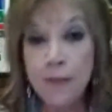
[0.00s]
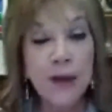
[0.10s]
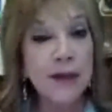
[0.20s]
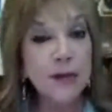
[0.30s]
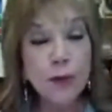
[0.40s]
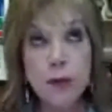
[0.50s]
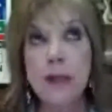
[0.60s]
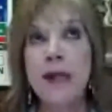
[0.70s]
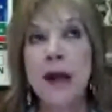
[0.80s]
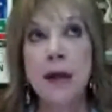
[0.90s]
it's
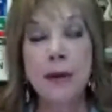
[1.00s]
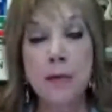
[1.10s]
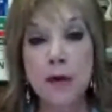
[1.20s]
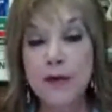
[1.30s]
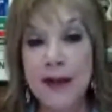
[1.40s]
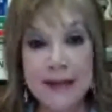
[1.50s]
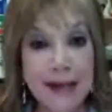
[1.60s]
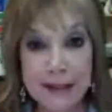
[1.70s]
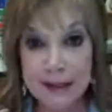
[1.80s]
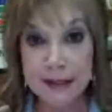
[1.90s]
really the most
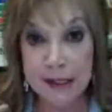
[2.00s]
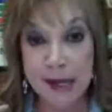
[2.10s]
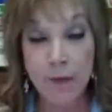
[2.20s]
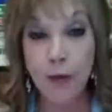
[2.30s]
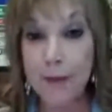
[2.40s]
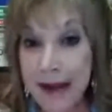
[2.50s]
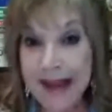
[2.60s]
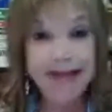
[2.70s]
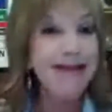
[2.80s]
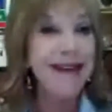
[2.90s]
fantastic technique. For
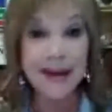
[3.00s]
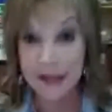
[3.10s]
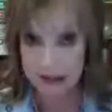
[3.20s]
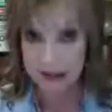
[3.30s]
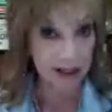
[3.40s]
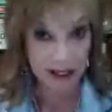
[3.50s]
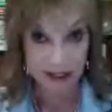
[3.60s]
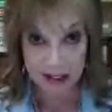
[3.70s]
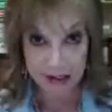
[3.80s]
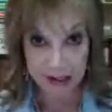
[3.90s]
me, that is the key
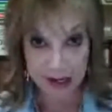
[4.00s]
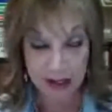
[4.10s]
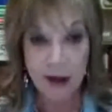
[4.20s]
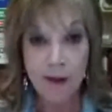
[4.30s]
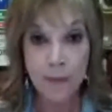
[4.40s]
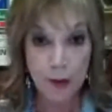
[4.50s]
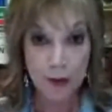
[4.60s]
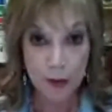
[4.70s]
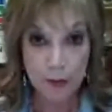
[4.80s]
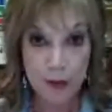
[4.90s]
technique. With
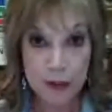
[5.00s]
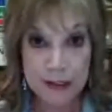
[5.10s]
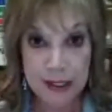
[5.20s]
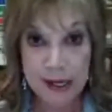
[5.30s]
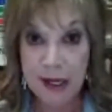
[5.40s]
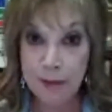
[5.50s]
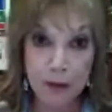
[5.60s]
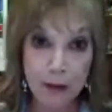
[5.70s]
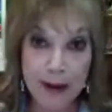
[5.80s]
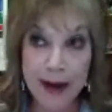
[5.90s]
three fingers technique and mirror of
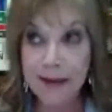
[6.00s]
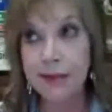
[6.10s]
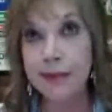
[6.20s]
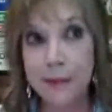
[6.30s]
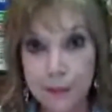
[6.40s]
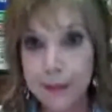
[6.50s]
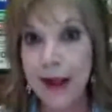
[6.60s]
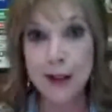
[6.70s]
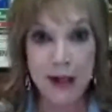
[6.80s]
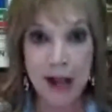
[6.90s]
the mind, oof,
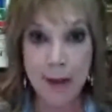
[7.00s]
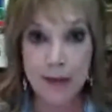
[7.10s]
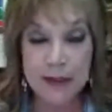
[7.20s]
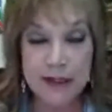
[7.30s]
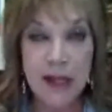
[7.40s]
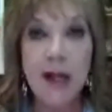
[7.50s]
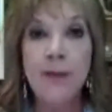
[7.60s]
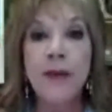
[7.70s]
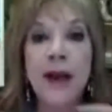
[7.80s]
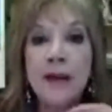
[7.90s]
magic happens.
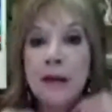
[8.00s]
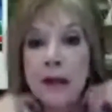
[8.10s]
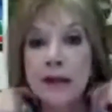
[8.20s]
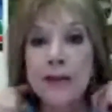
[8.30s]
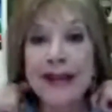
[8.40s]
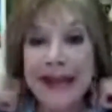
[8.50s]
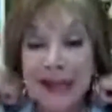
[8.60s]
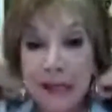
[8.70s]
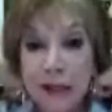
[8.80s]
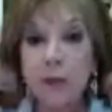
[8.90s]
And in the
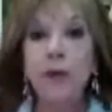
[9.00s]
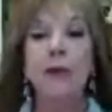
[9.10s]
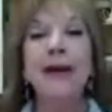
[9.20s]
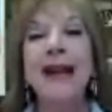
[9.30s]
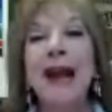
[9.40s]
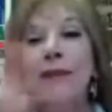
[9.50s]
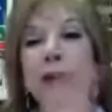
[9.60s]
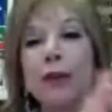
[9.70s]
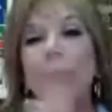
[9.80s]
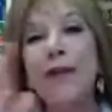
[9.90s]
beginning, we really have like
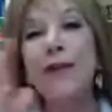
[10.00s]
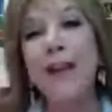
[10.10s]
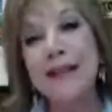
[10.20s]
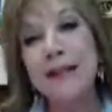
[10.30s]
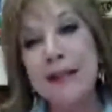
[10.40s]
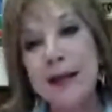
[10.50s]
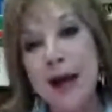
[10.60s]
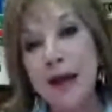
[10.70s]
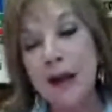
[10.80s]
three phases to that.